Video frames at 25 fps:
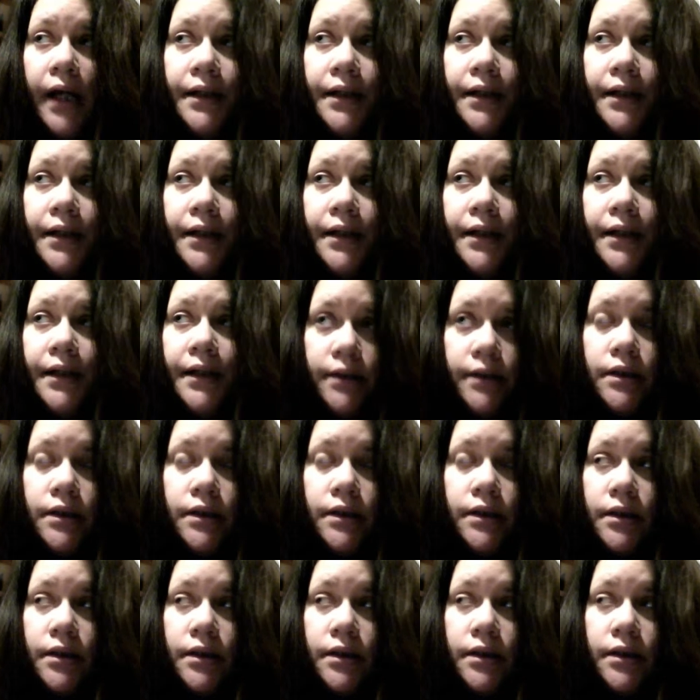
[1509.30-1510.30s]

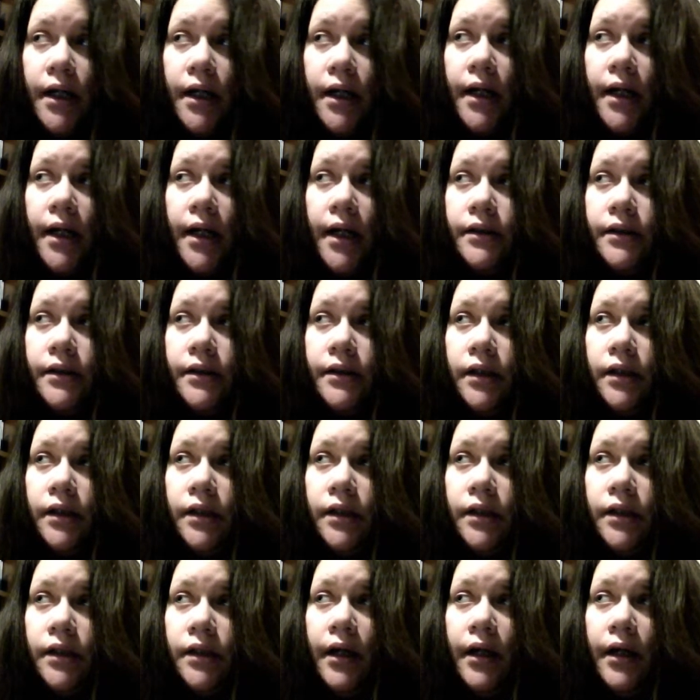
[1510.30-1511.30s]
illness. And
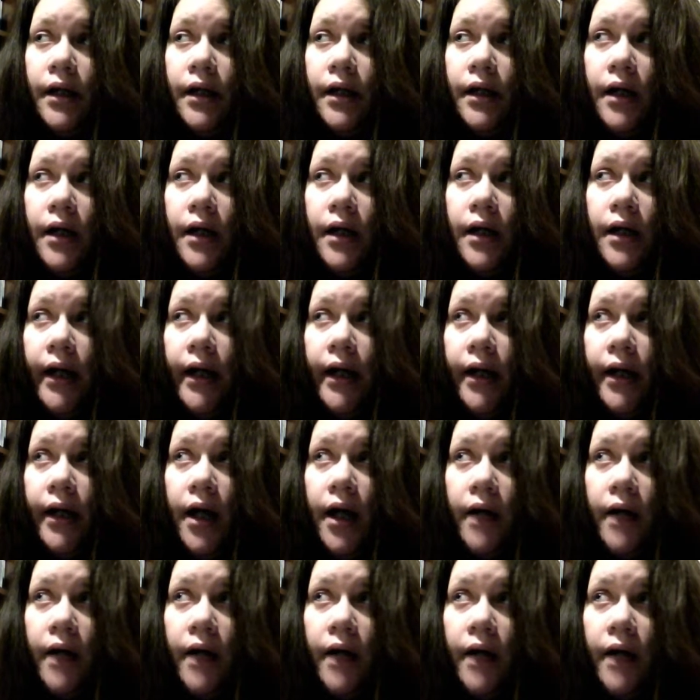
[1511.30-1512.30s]
I
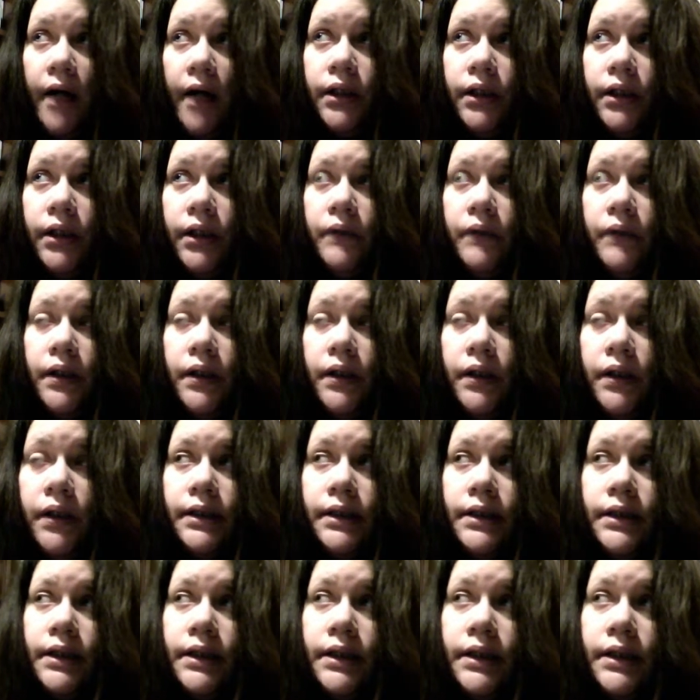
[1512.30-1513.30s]
really wanted to
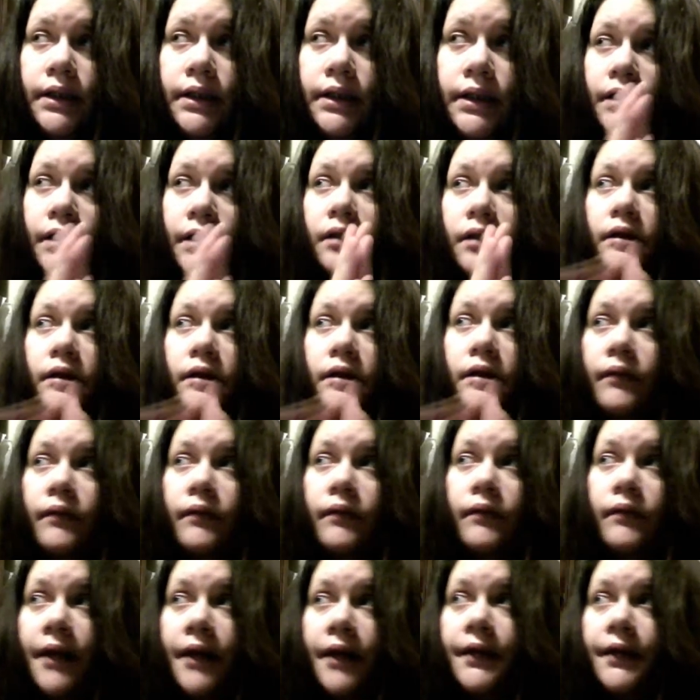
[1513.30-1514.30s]
see the
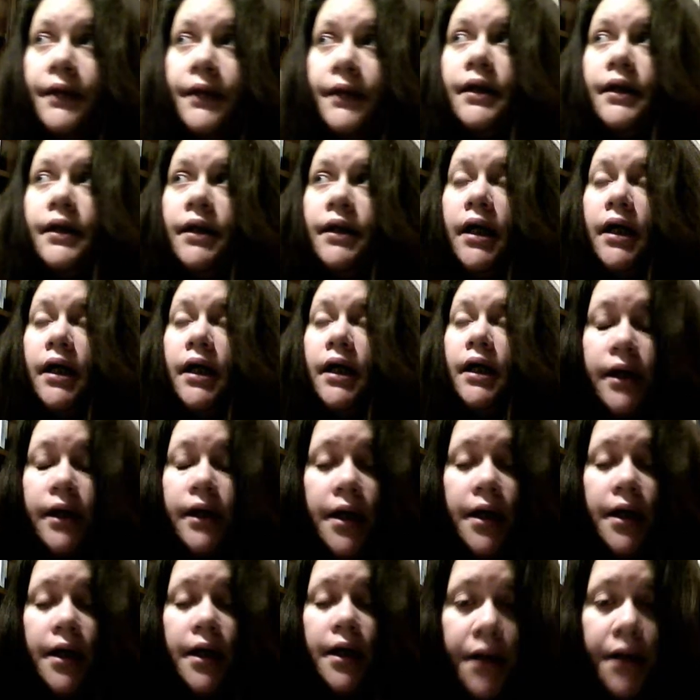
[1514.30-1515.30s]
right thing done.
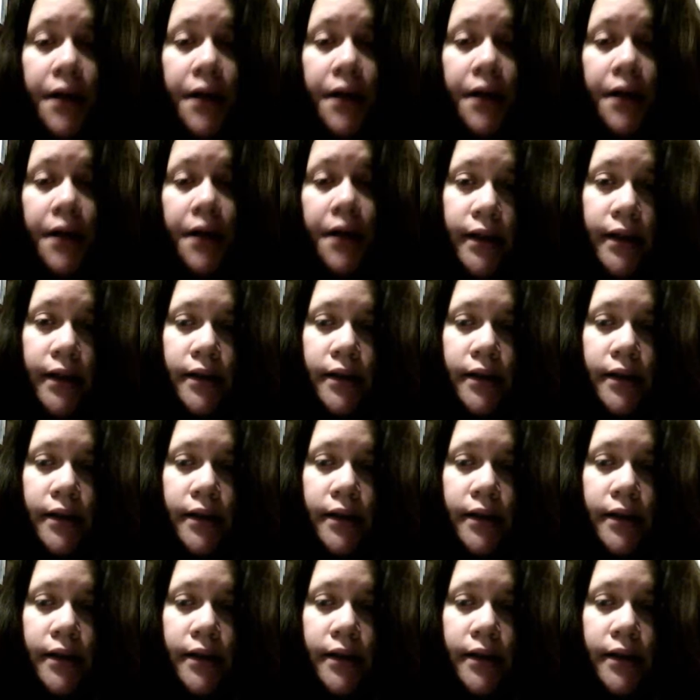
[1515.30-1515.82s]
I thought